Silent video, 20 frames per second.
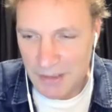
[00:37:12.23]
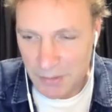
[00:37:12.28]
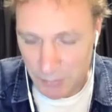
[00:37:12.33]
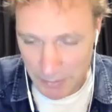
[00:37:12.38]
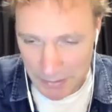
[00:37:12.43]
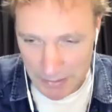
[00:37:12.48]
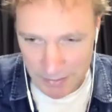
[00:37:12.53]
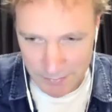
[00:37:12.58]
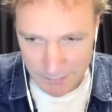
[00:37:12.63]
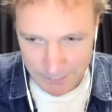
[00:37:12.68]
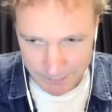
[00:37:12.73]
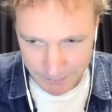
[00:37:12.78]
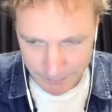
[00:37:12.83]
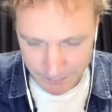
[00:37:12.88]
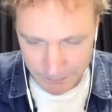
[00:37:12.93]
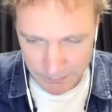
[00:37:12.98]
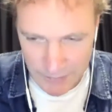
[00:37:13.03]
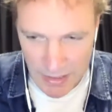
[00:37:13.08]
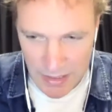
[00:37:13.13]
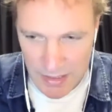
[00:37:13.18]
Well,
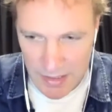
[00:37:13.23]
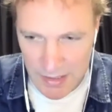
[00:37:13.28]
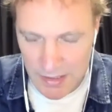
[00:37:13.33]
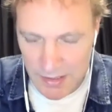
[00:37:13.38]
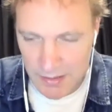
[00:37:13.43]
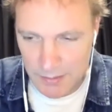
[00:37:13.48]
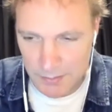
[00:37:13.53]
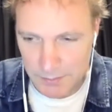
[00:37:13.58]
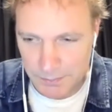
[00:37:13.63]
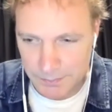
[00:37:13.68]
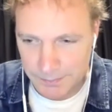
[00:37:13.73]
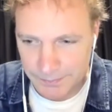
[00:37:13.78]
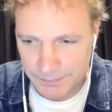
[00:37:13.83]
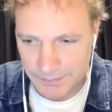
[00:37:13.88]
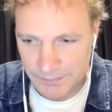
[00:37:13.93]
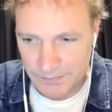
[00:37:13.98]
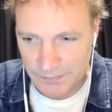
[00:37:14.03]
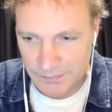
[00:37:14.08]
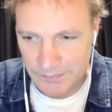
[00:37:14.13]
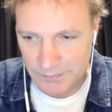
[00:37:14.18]
I
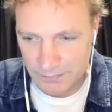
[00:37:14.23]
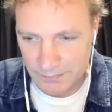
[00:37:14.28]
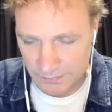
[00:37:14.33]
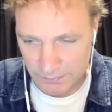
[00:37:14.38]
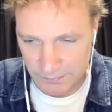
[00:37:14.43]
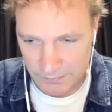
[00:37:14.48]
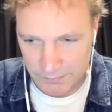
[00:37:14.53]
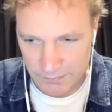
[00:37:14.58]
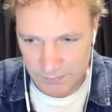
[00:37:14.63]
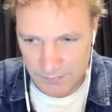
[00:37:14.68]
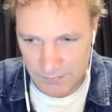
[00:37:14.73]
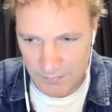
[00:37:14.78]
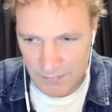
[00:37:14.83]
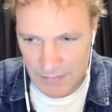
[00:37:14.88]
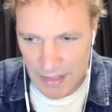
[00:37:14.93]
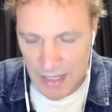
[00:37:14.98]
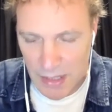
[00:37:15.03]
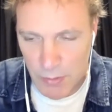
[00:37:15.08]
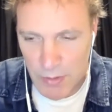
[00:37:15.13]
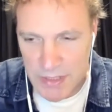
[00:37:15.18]

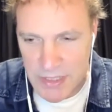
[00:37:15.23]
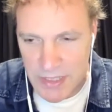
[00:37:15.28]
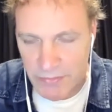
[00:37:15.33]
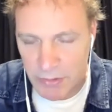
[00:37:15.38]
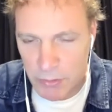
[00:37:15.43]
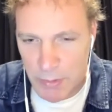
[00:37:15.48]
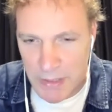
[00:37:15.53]
always have a